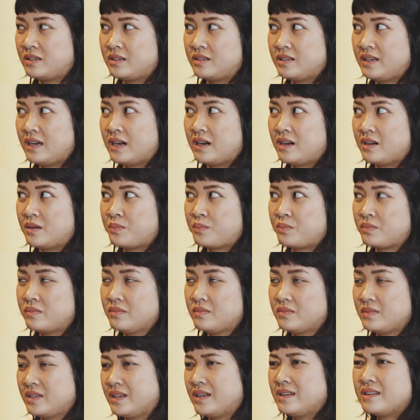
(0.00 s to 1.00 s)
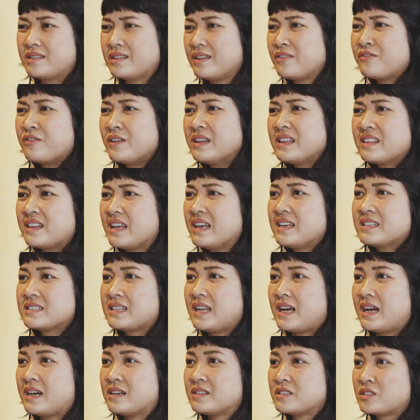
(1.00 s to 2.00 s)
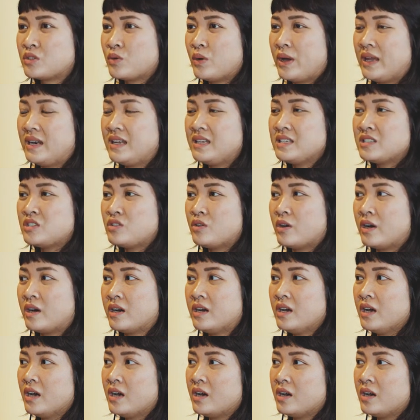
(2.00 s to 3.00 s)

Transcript: uh, yeah, a, yeah, different things lah. Mm. So at least you're